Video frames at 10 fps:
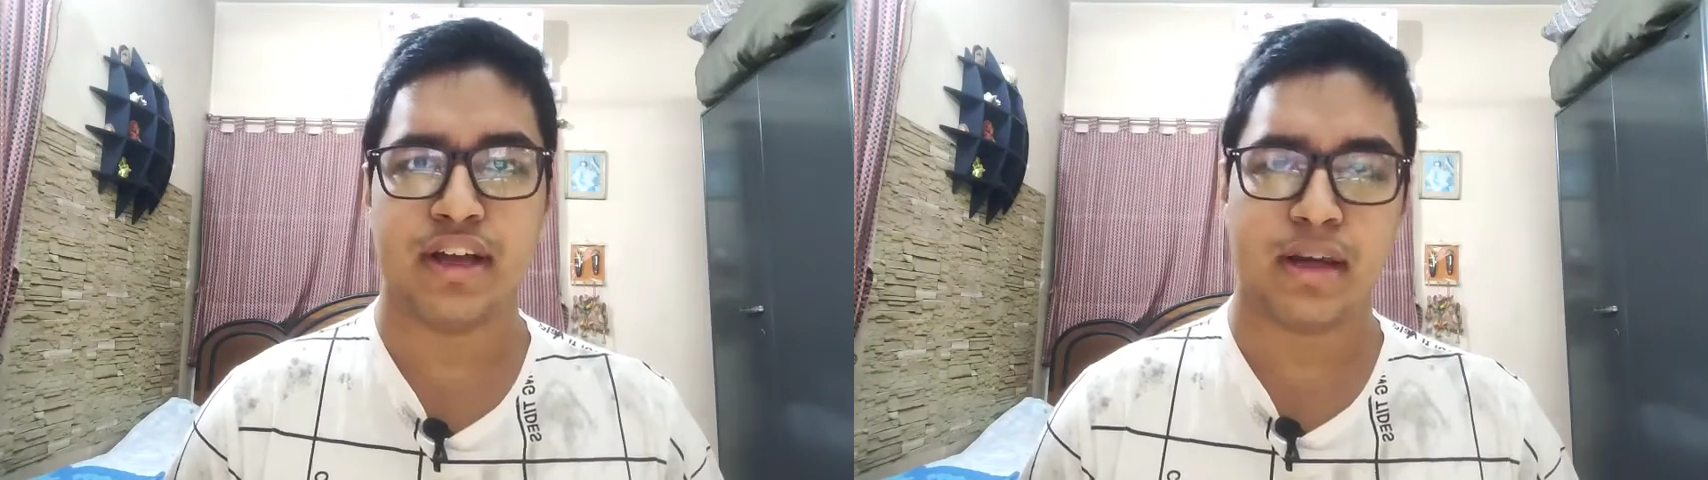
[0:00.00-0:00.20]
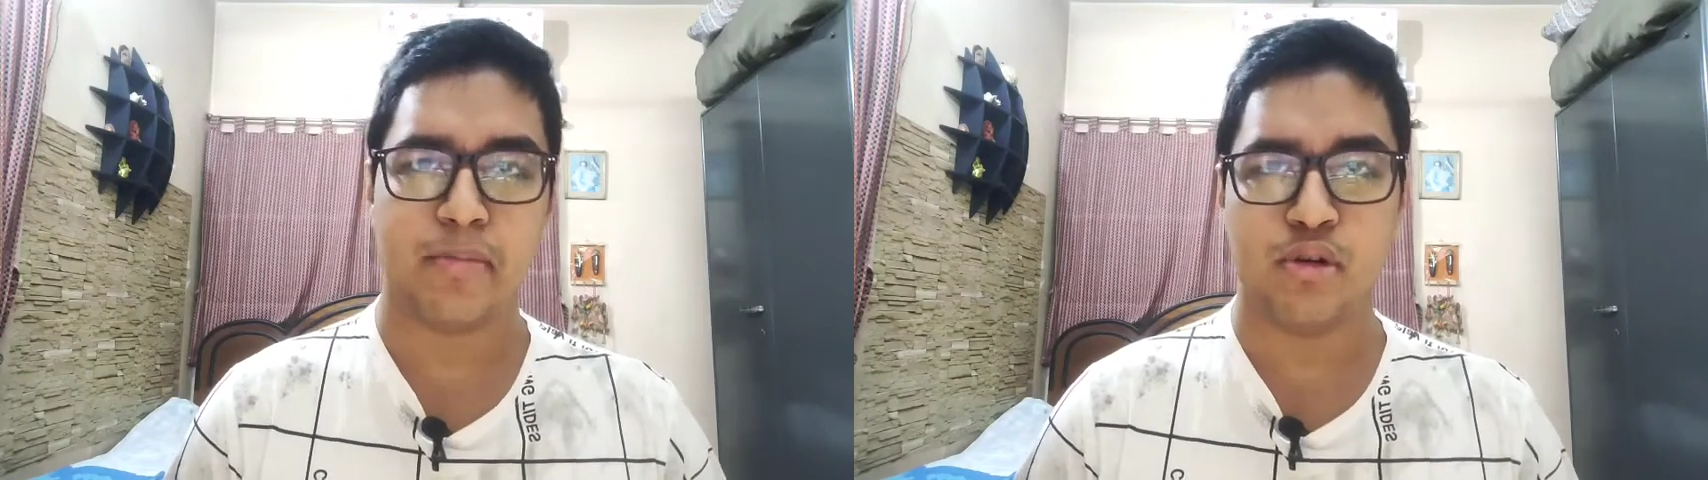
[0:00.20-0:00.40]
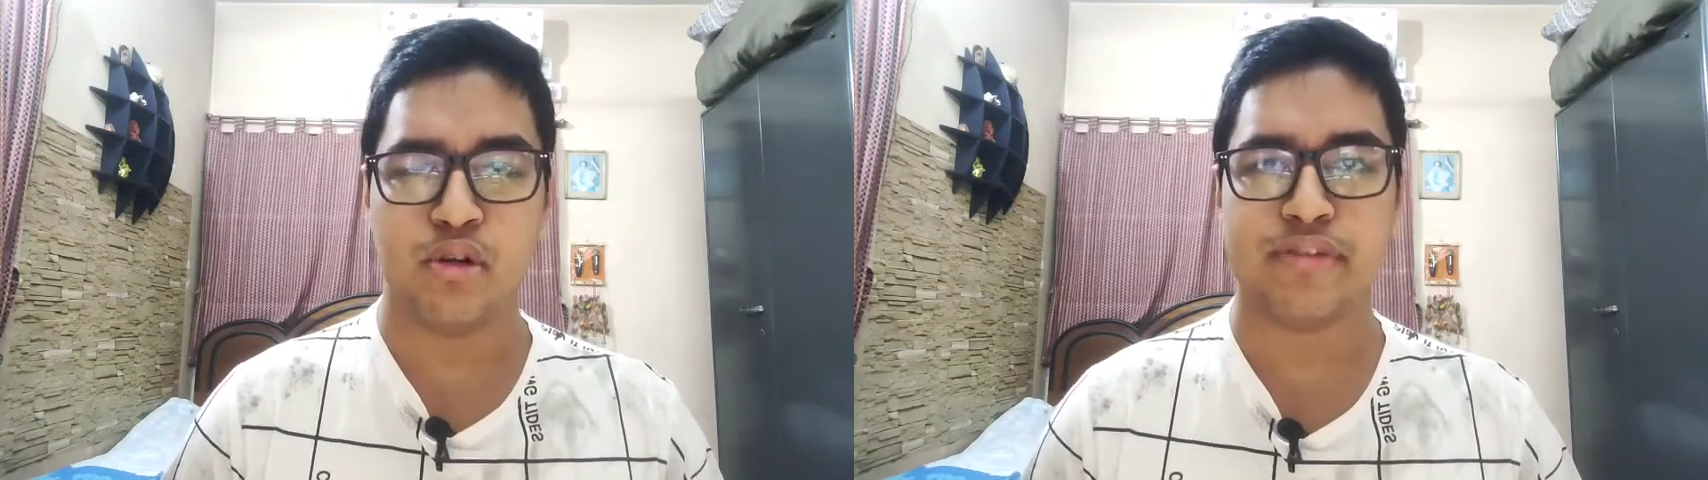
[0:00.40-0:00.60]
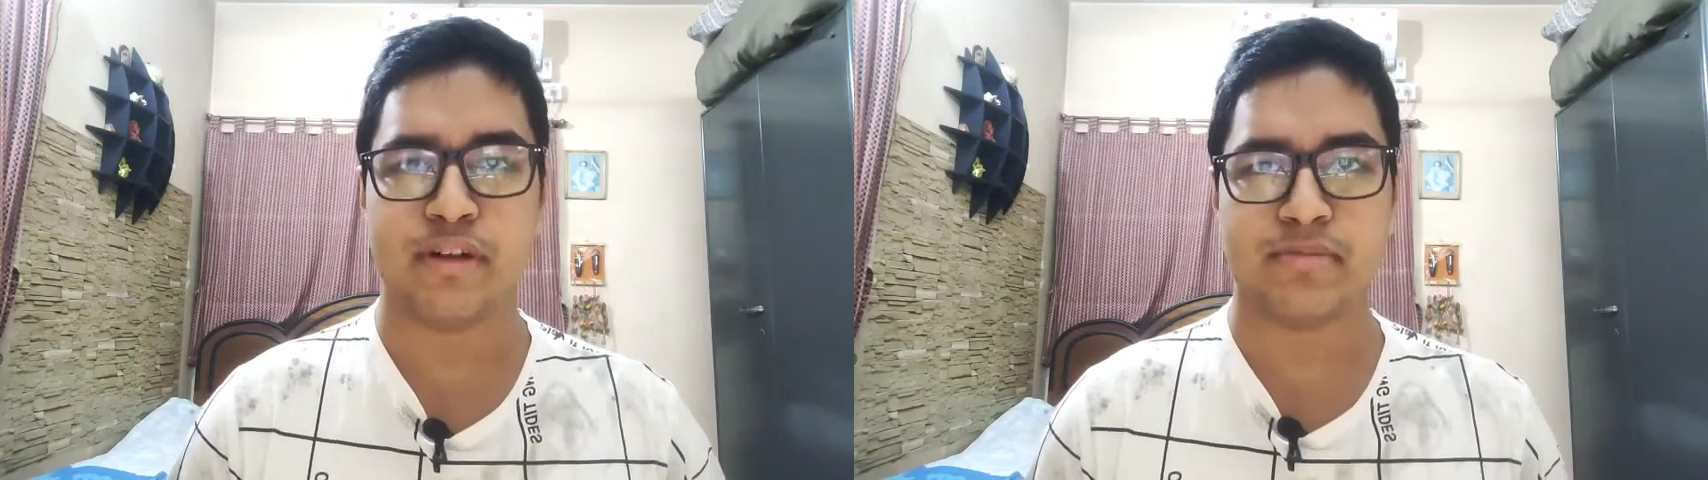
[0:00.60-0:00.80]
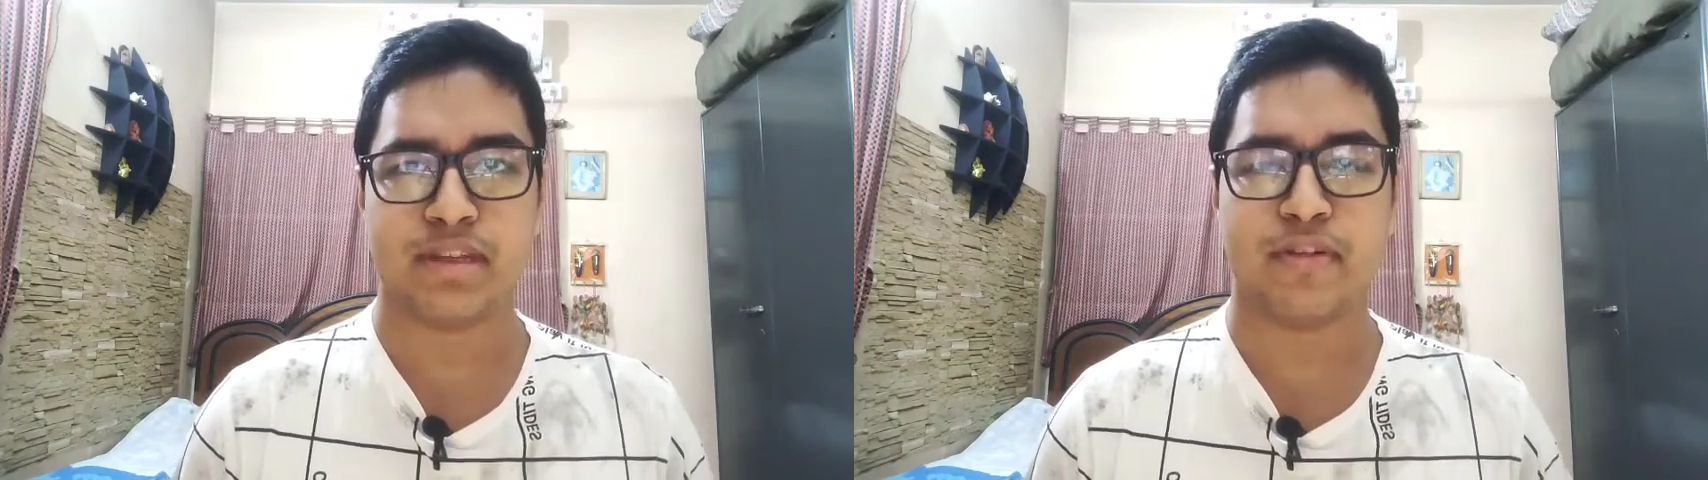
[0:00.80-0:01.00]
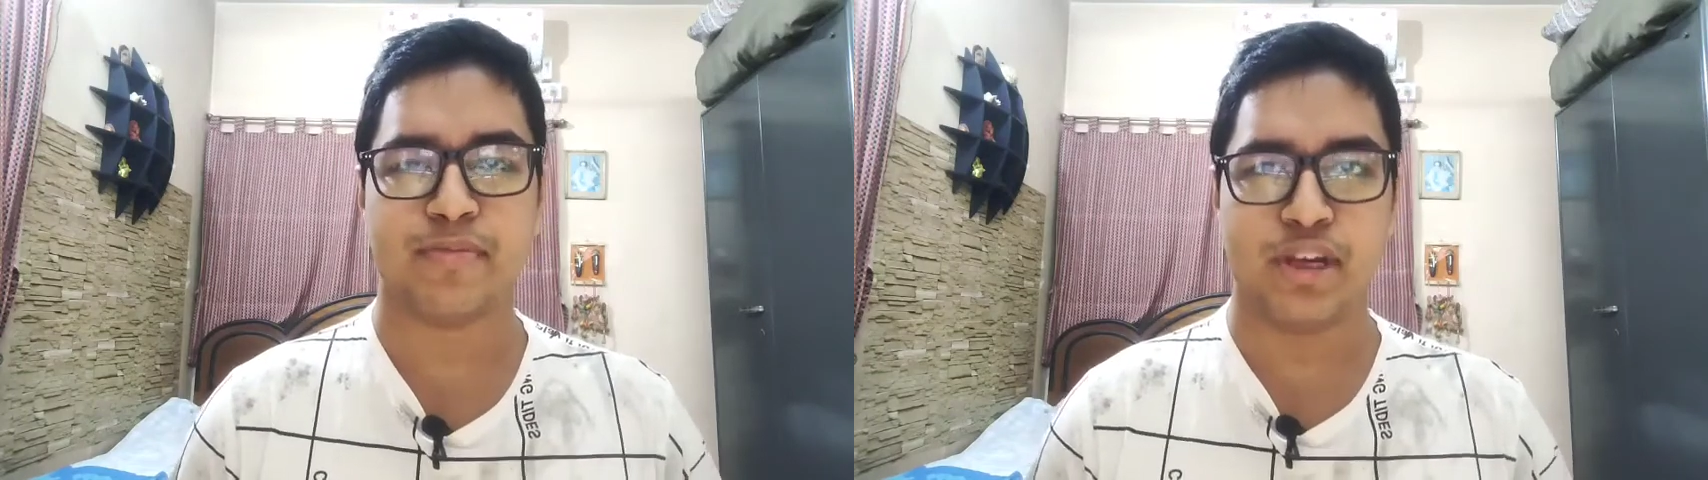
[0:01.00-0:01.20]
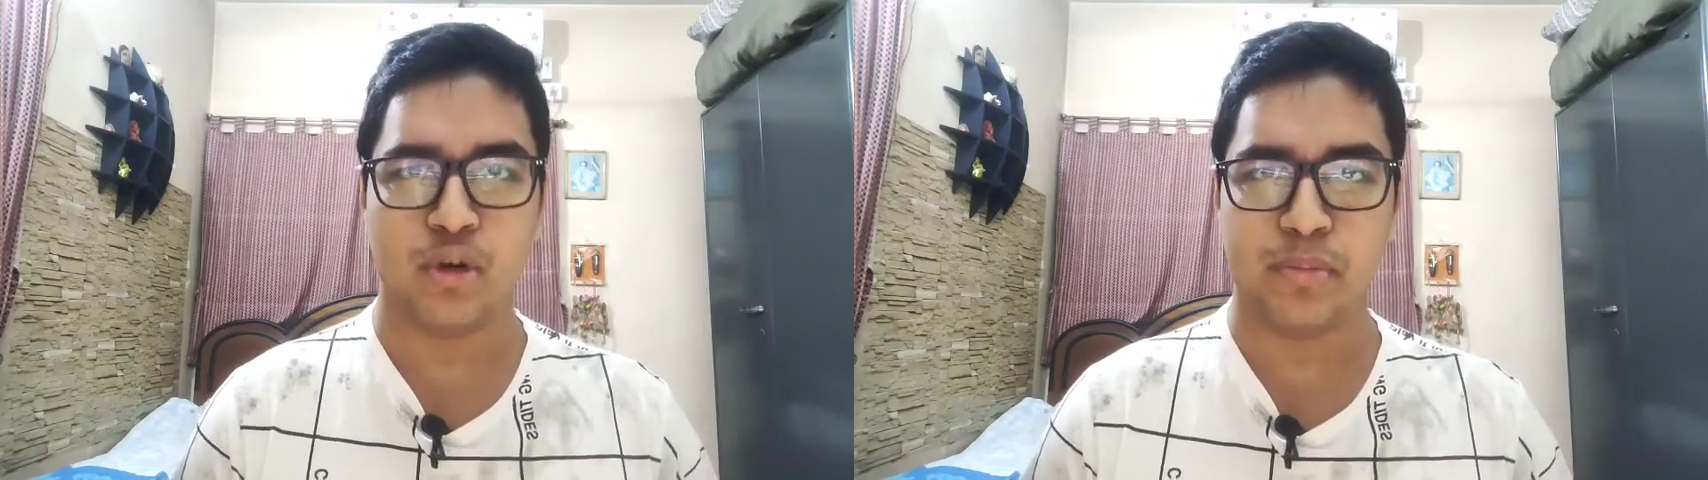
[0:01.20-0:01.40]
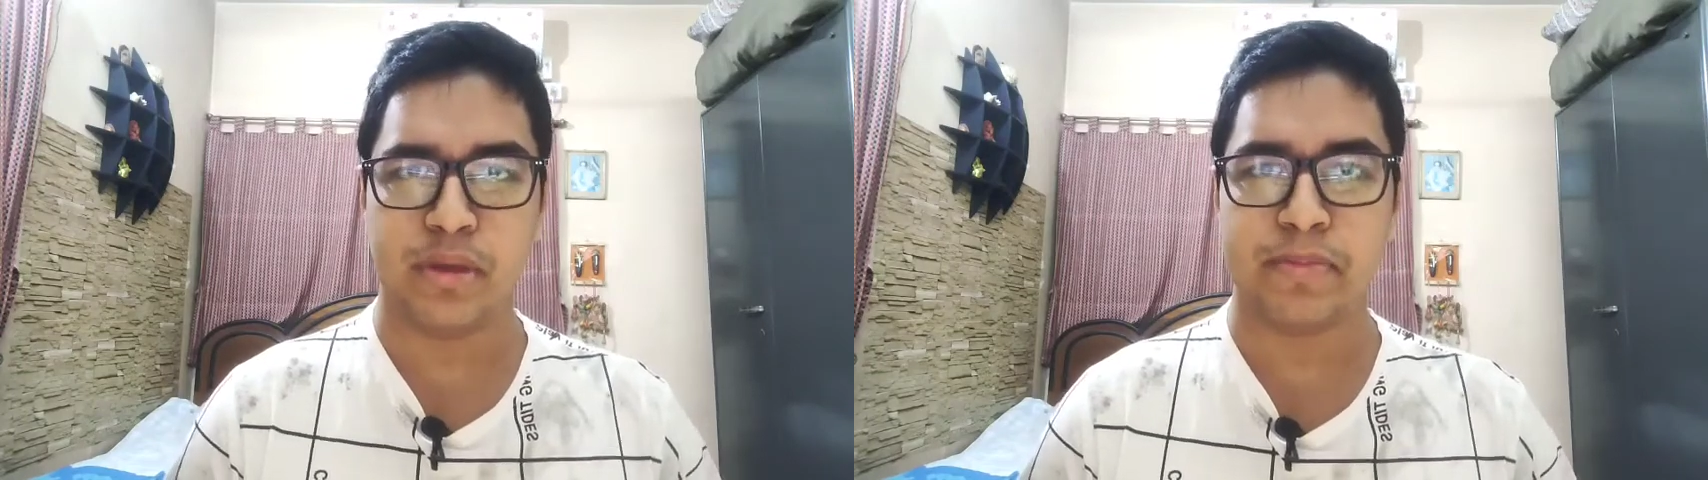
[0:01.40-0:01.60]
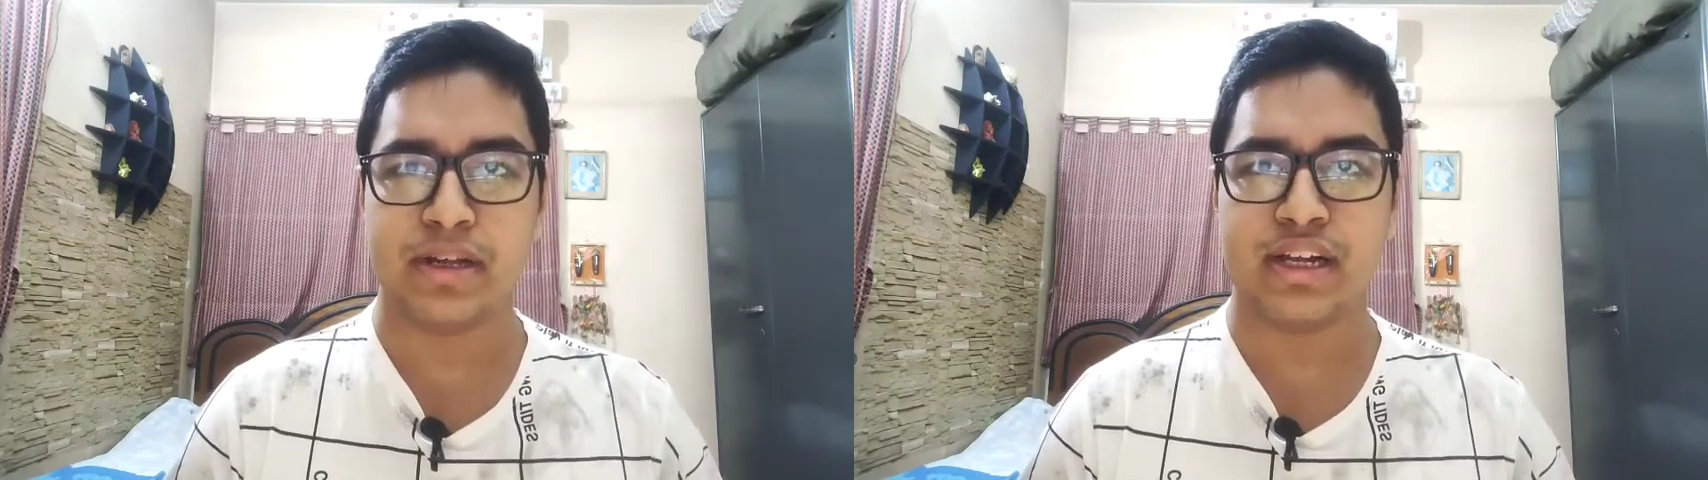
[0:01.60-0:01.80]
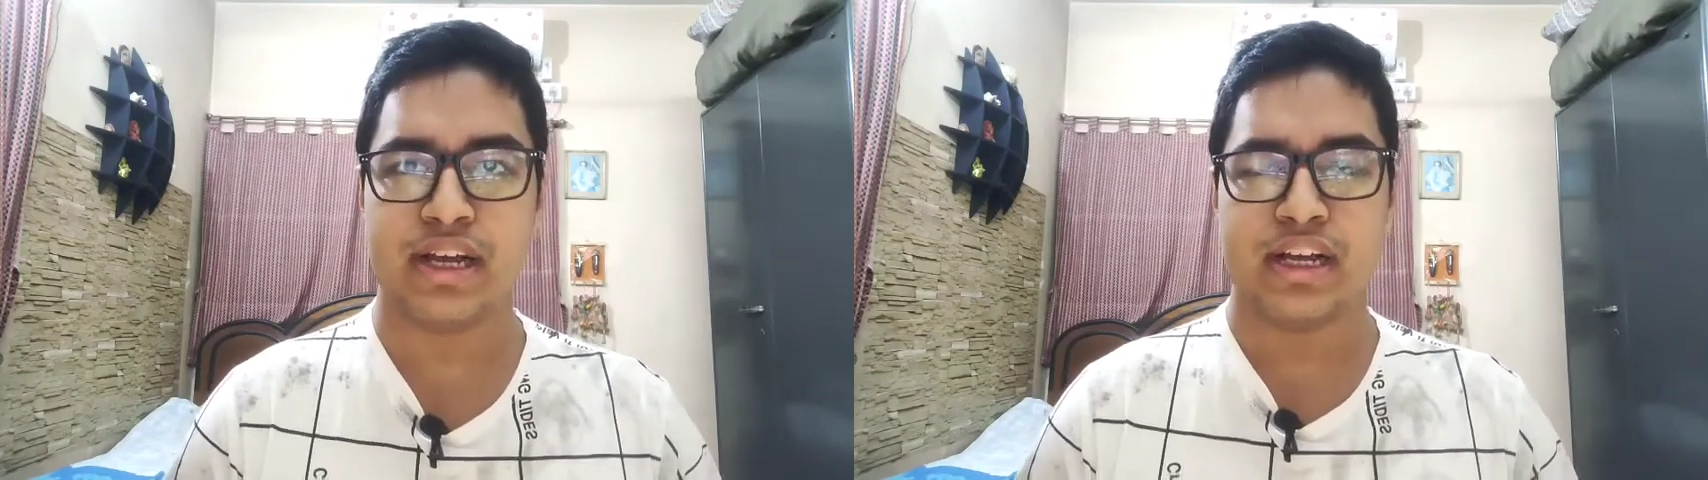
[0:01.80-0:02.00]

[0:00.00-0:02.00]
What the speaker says: come to know from some of my known people.